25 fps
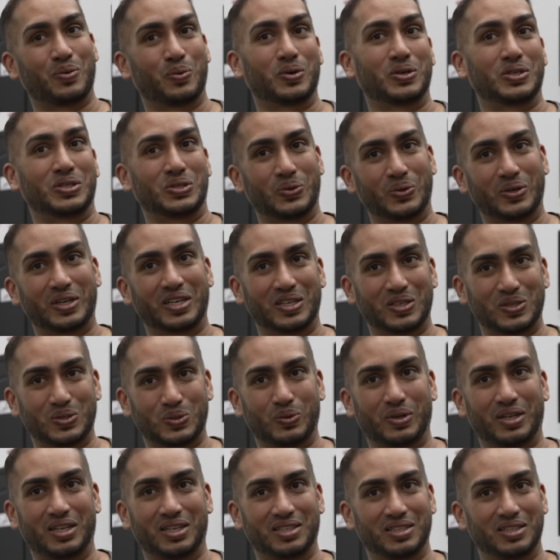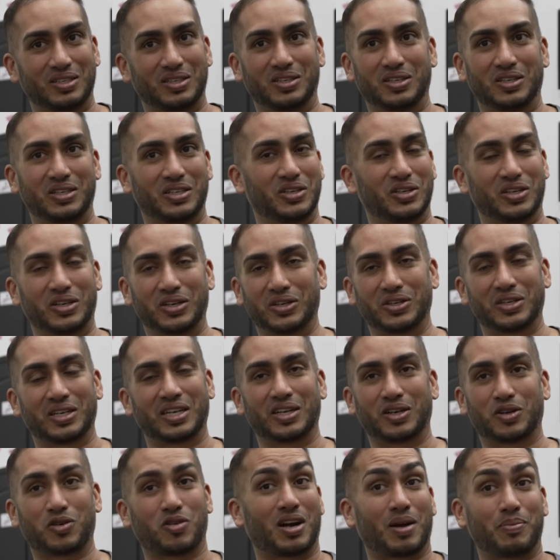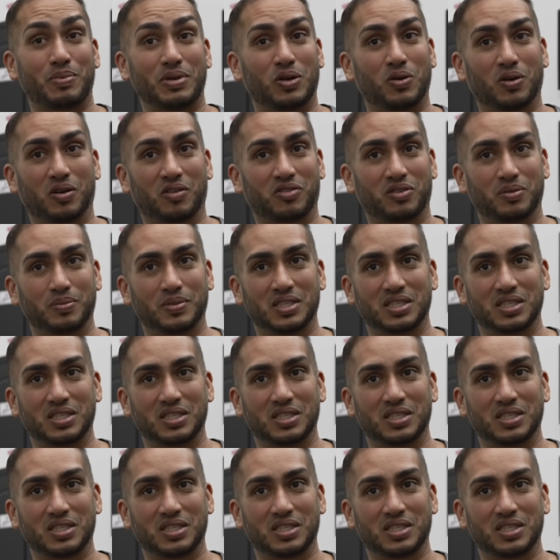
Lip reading: we're doing it as well. You're not going to get a crappy car from